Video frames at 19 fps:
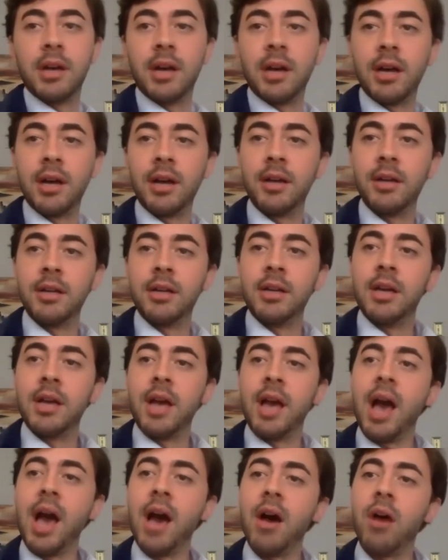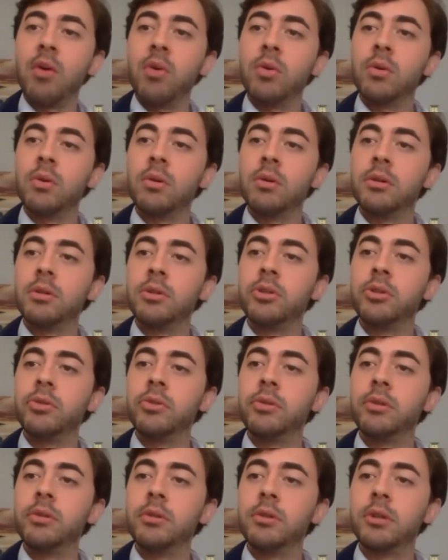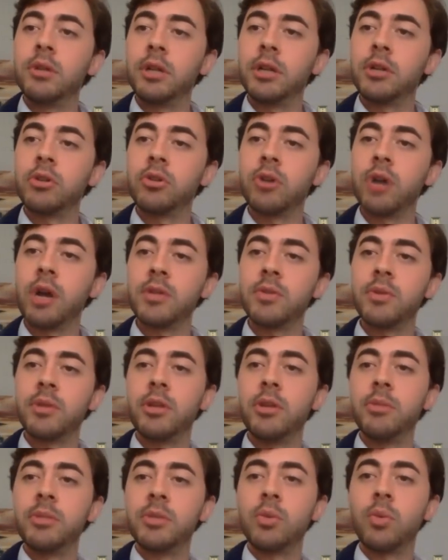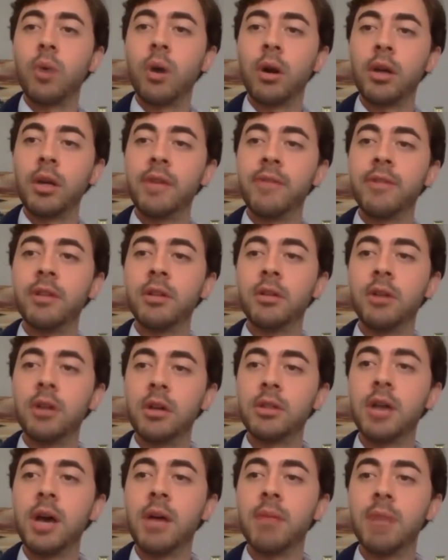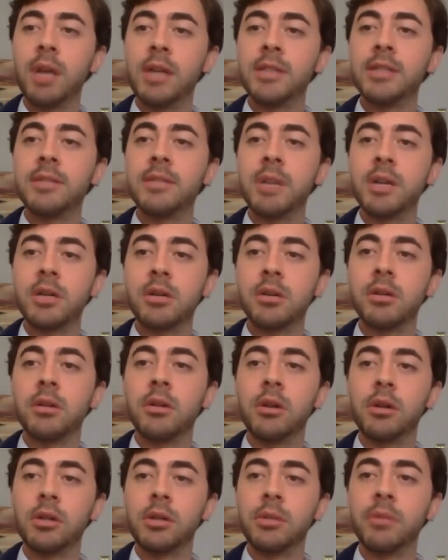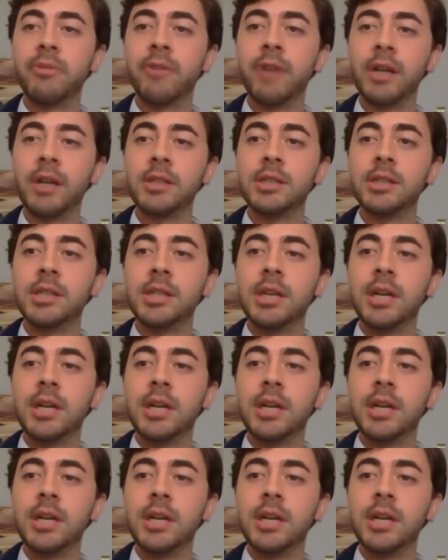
Uh, how do clinical trials with humans work given the long timelines to measure the long-term effects?